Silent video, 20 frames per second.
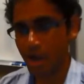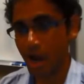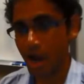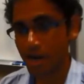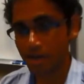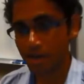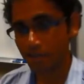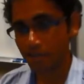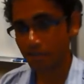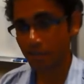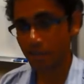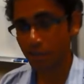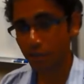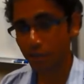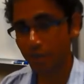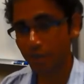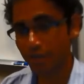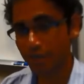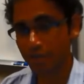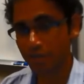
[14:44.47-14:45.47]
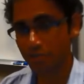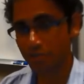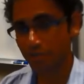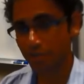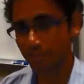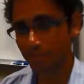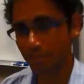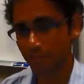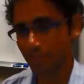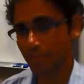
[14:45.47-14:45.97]
Under the new
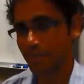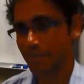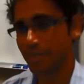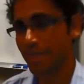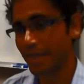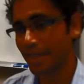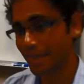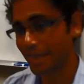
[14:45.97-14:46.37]
leadership, they